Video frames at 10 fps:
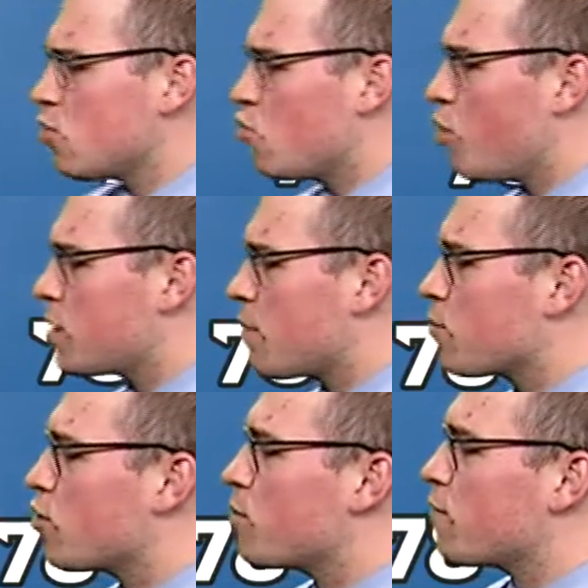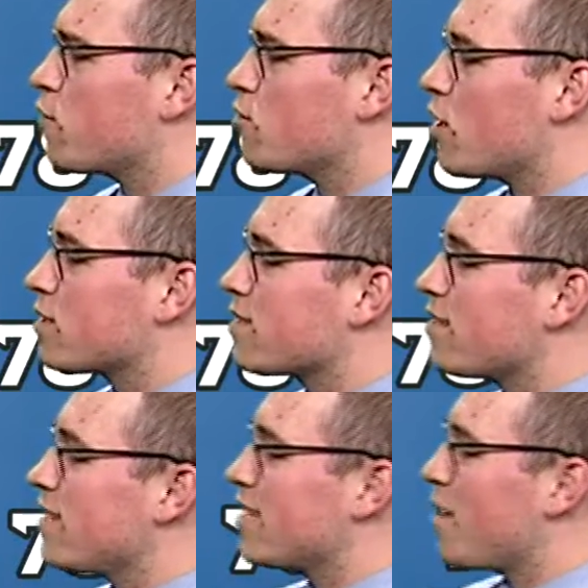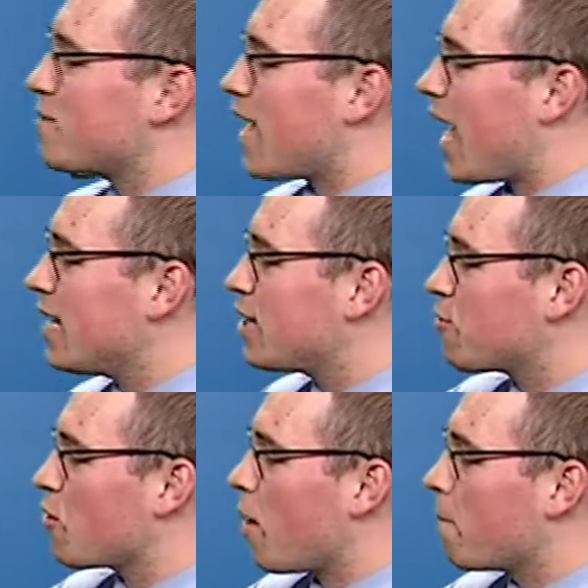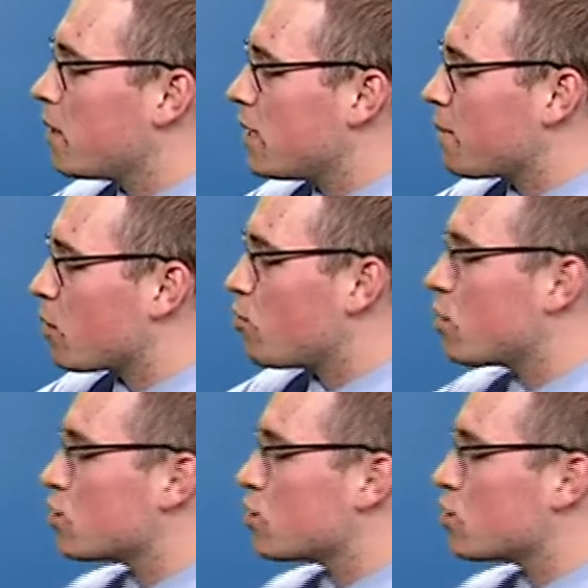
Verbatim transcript: warming up a little bit for your day on Sunday and up to 83 on Monday. But look